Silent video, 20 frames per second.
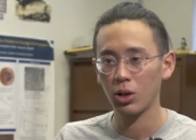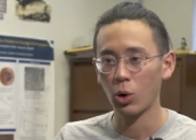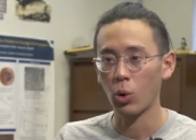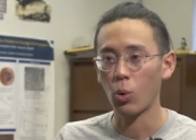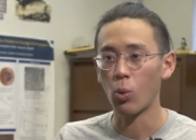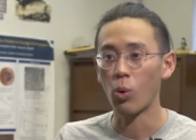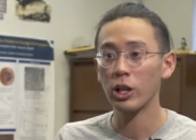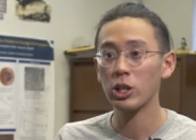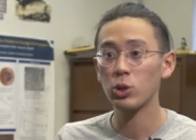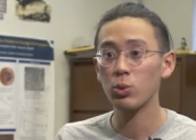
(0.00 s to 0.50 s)

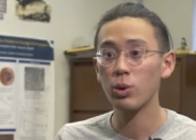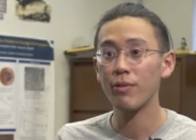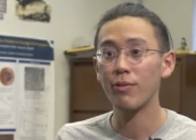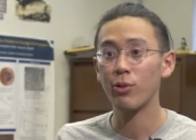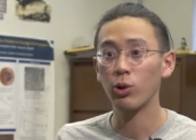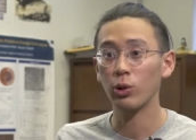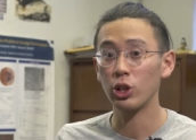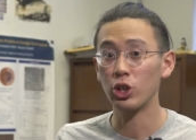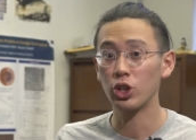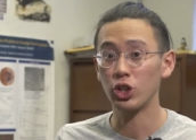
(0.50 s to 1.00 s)
Once we
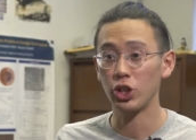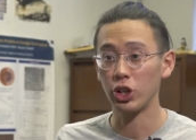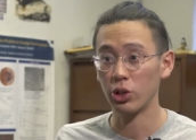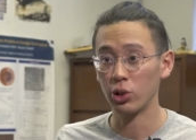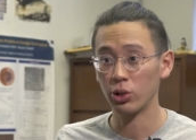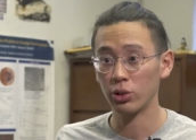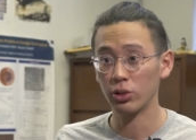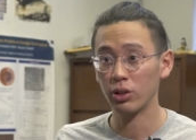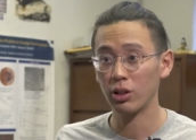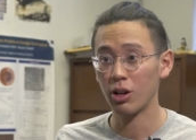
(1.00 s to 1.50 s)
fully
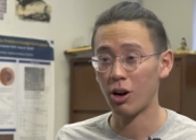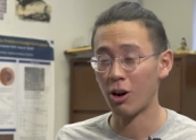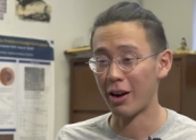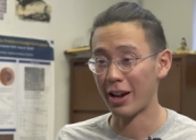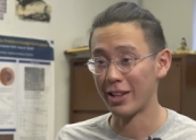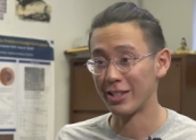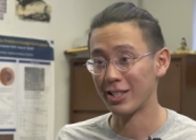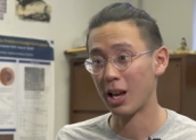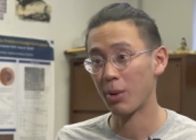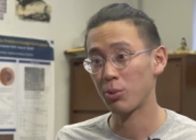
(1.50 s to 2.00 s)
shield our
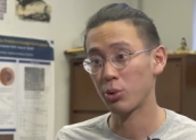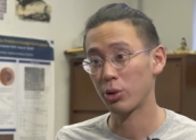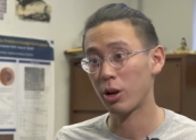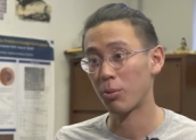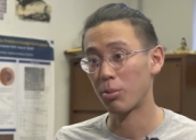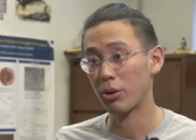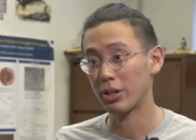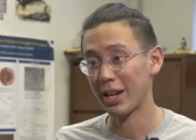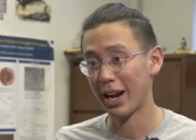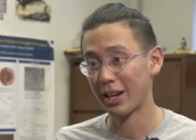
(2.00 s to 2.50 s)
enzymes with our
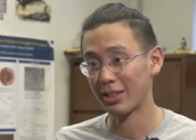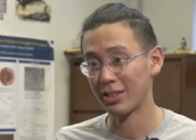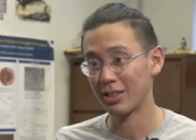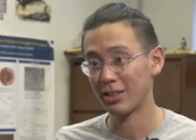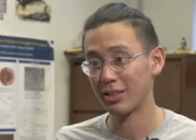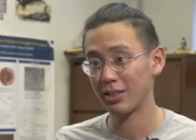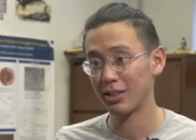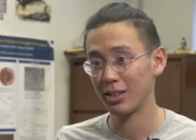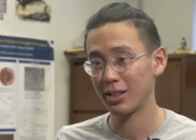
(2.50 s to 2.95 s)
protectant,